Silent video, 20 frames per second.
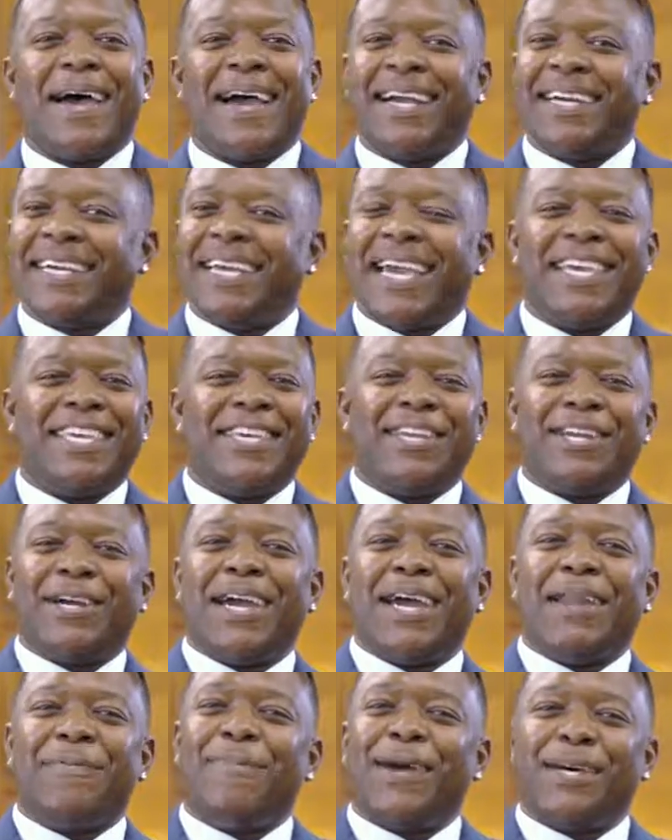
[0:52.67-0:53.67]
I, you know,
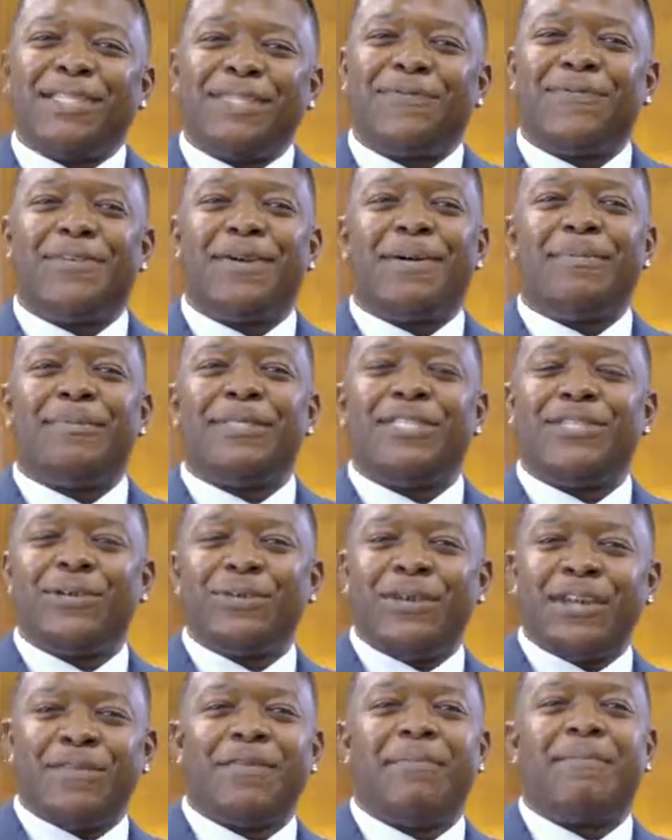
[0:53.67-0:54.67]
kind of bounced from two
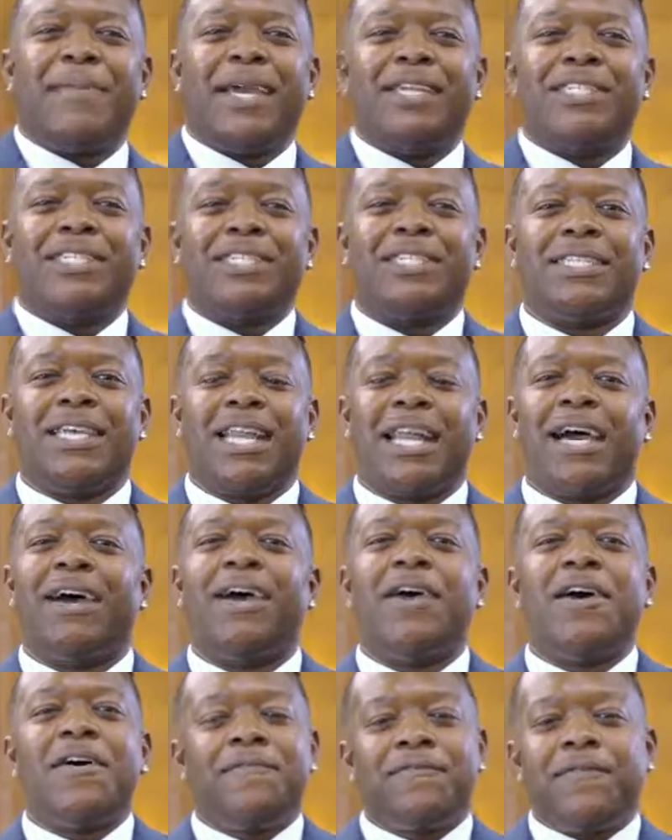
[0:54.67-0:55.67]
different majors and I
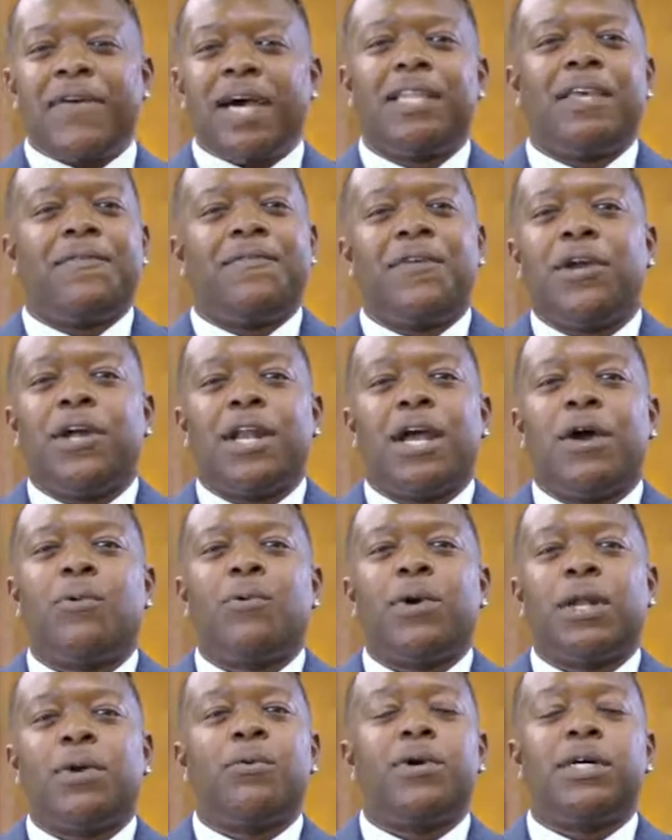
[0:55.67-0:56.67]
finally figured out
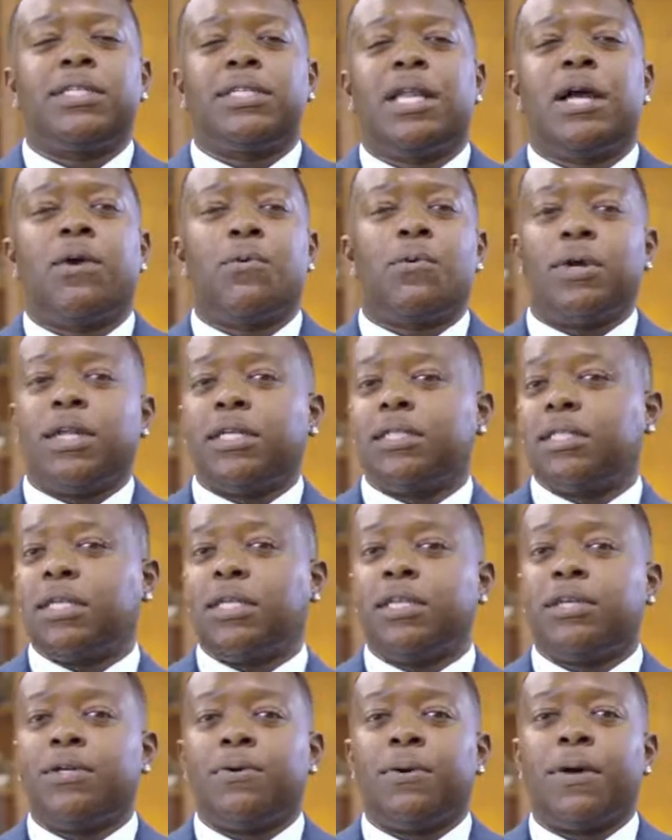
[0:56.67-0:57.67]
what it was that I wanted to
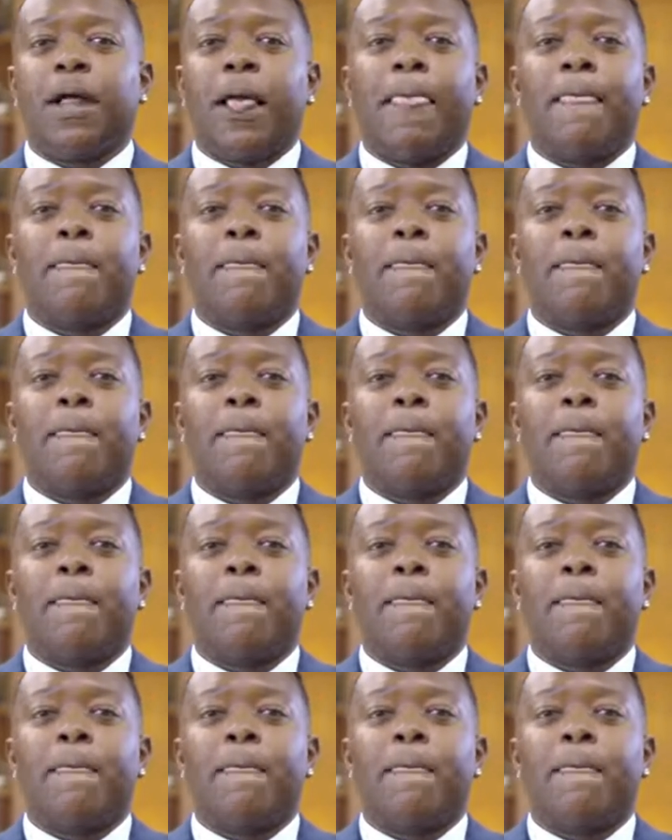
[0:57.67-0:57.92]
do.